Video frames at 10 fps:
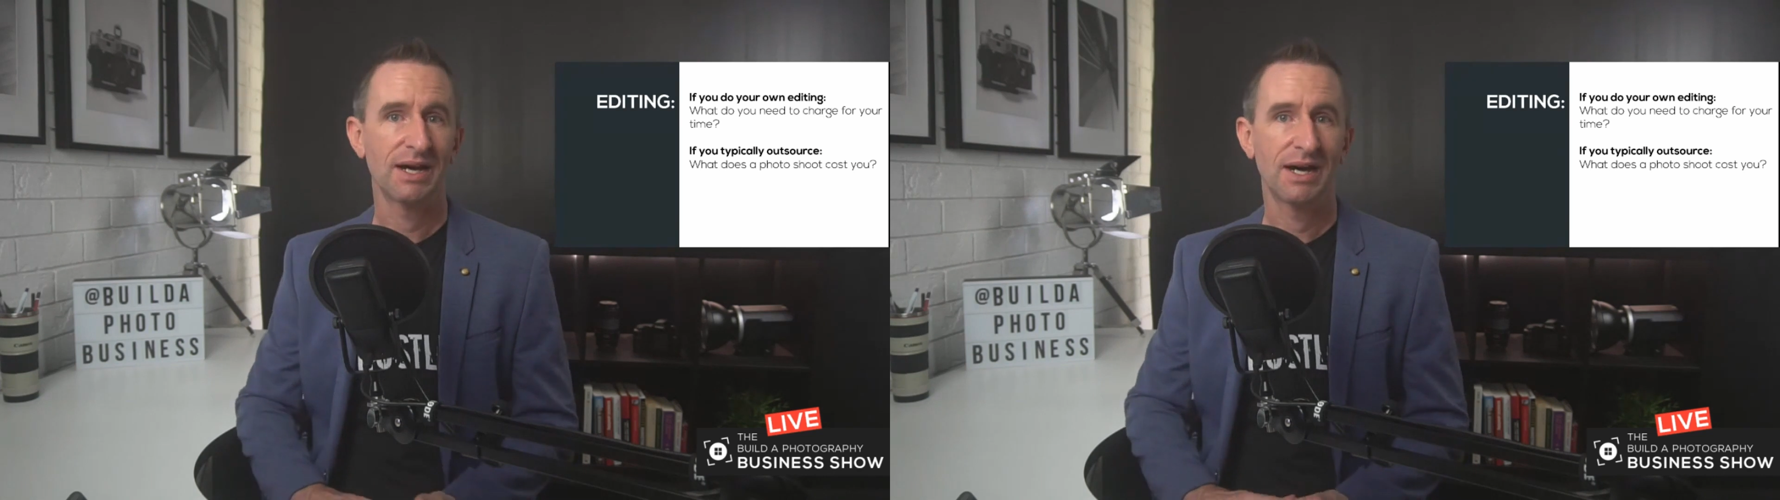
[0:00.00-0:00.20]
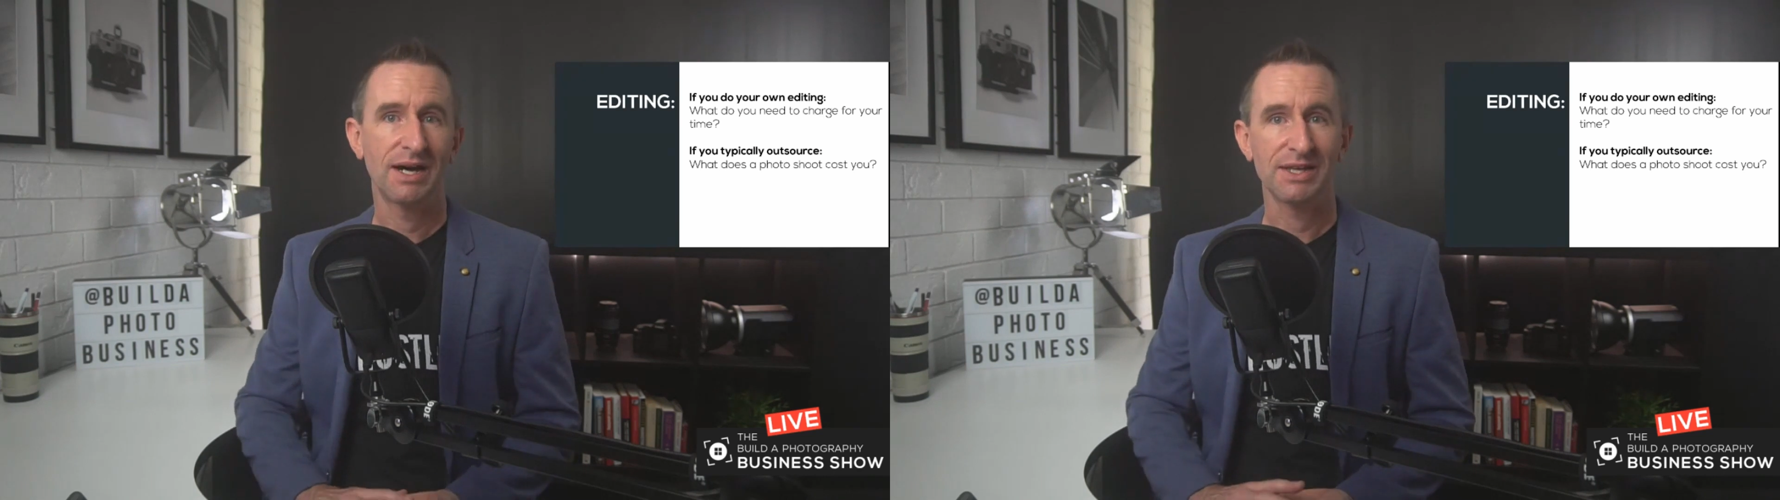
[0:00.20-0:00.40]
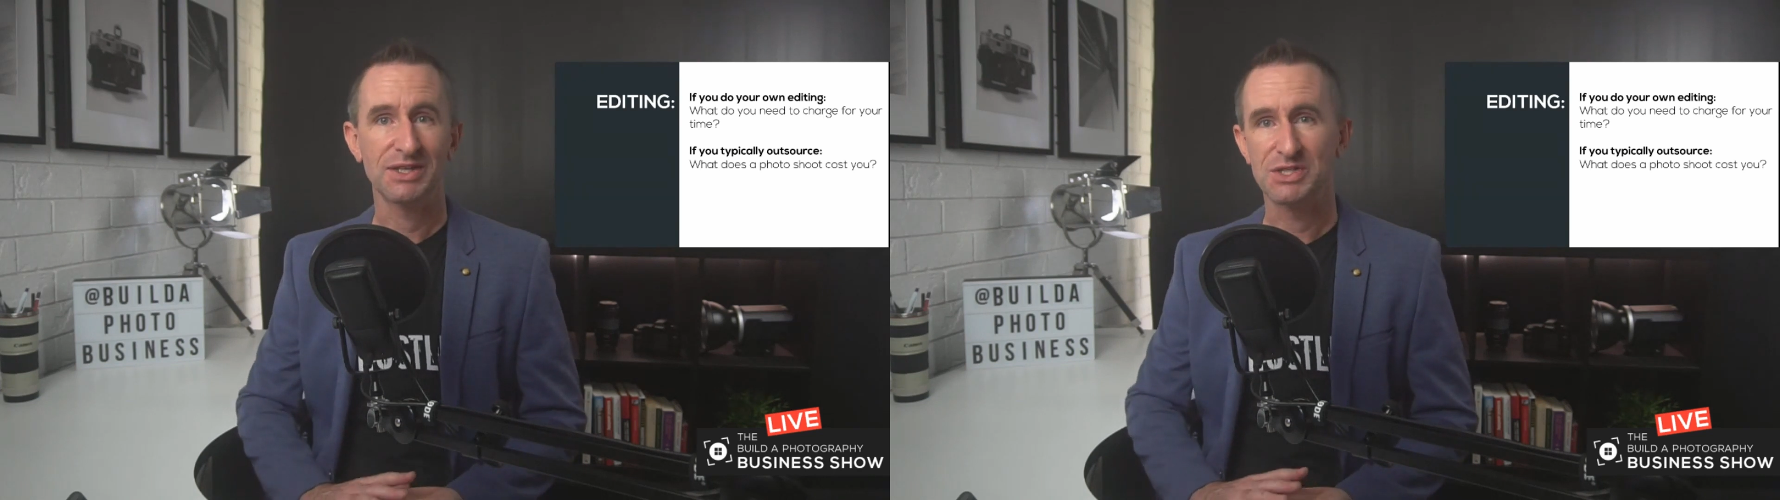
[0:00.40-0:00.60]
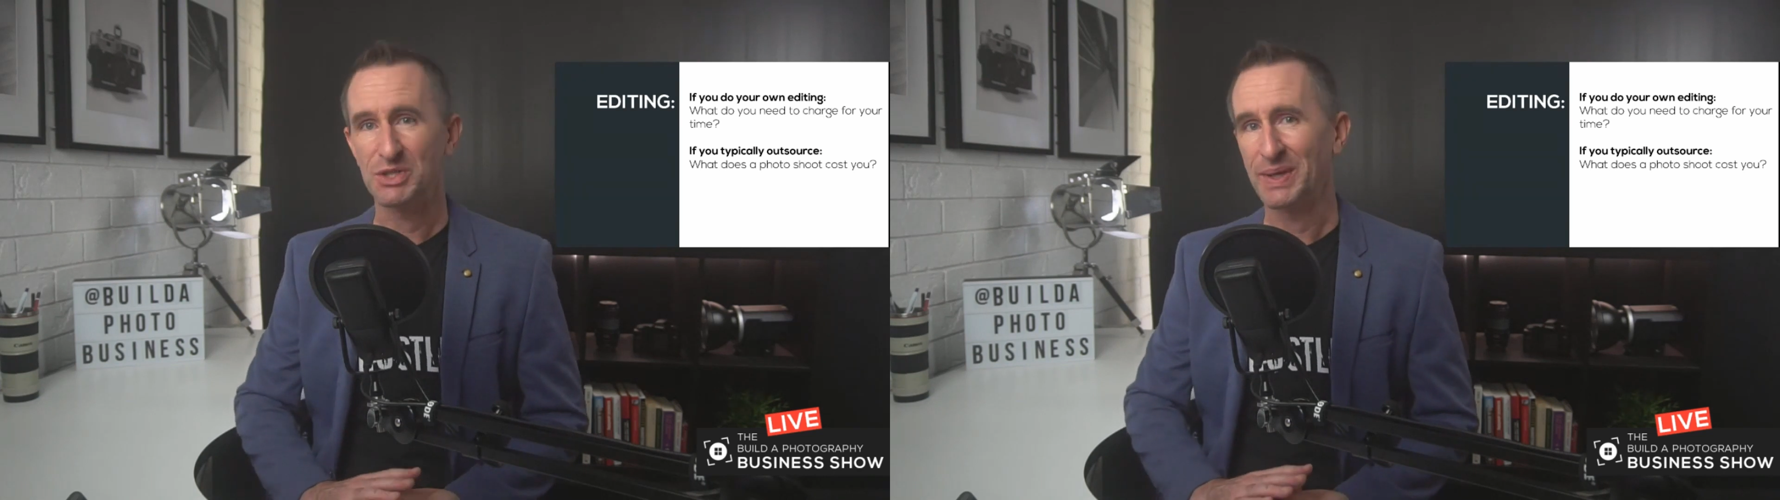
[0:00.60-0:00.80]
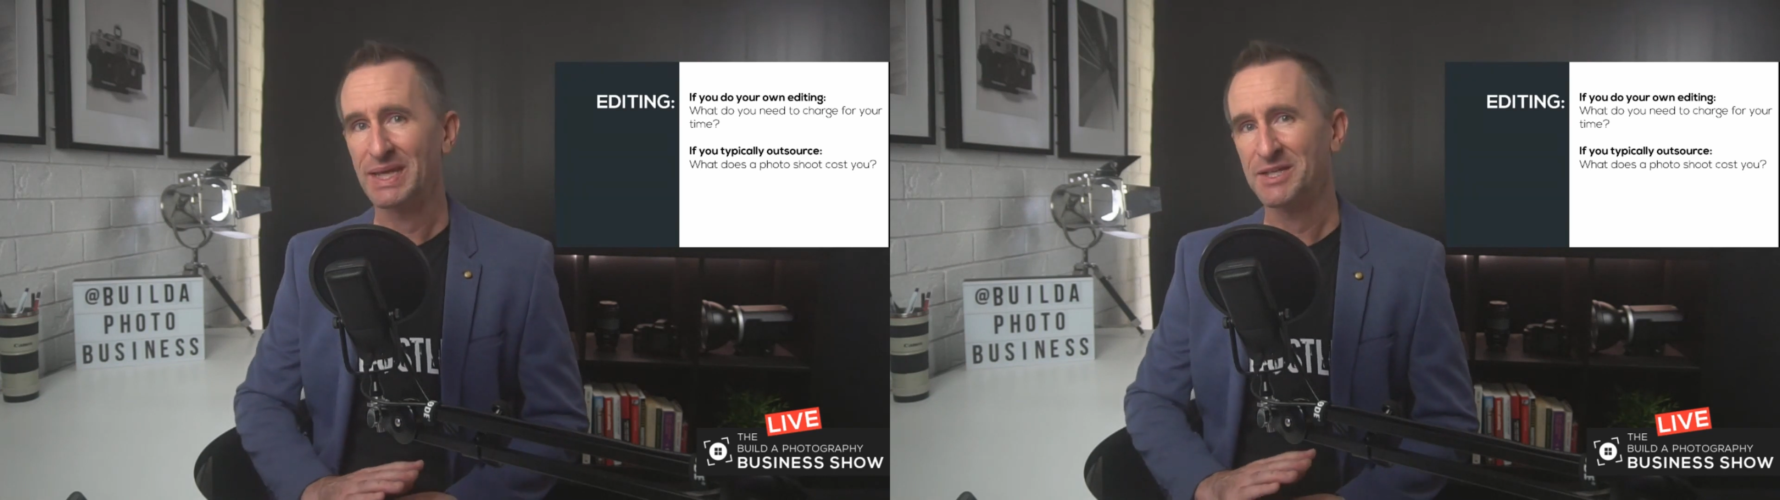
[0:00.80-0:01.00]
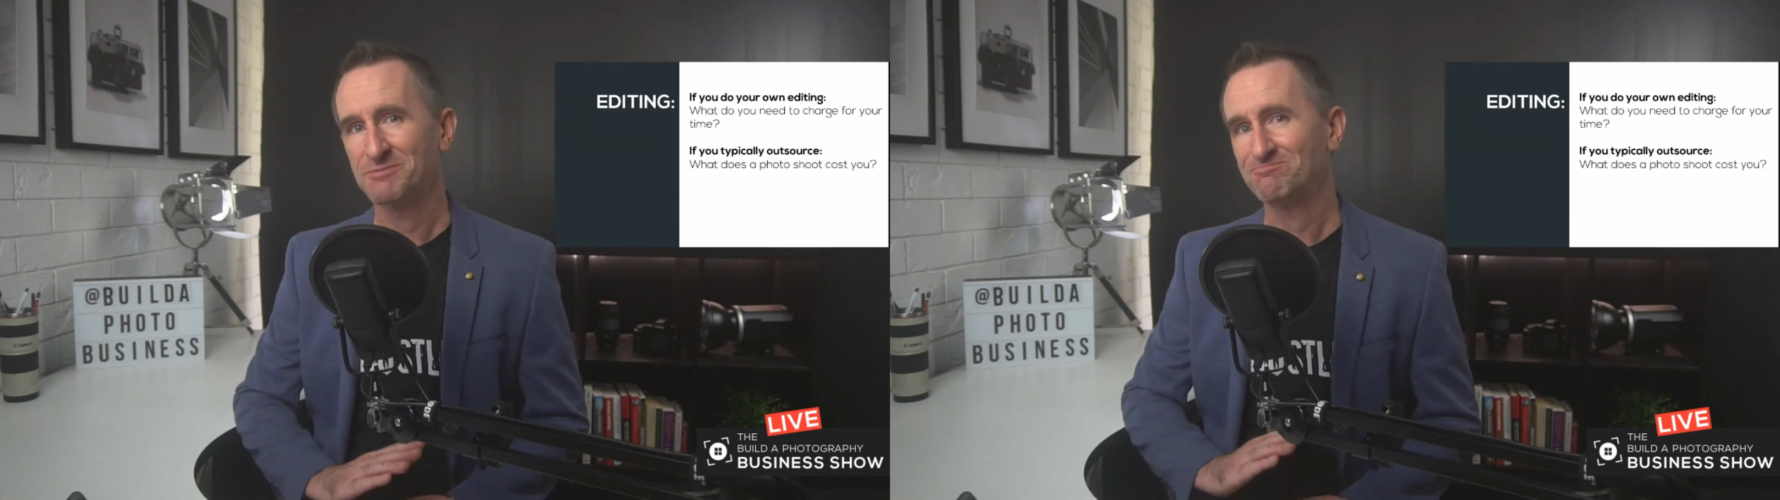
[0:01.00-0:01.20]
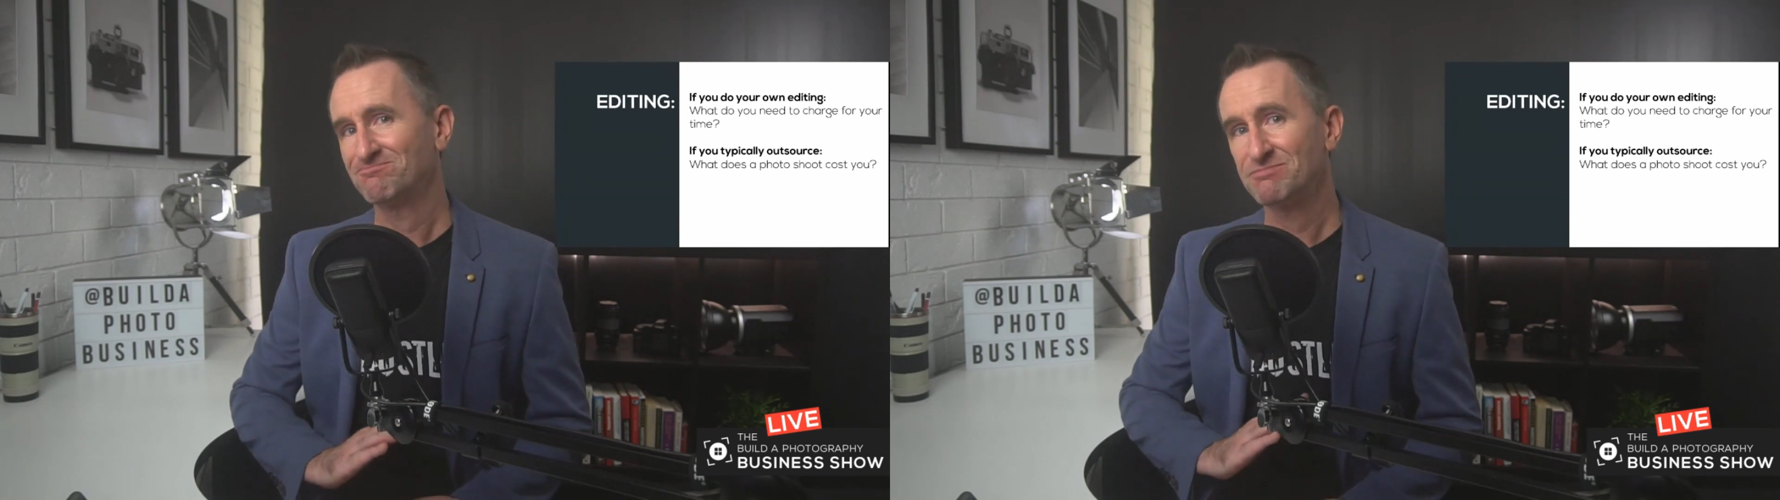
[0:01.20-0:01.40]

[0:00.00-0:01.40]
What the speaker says: you're doing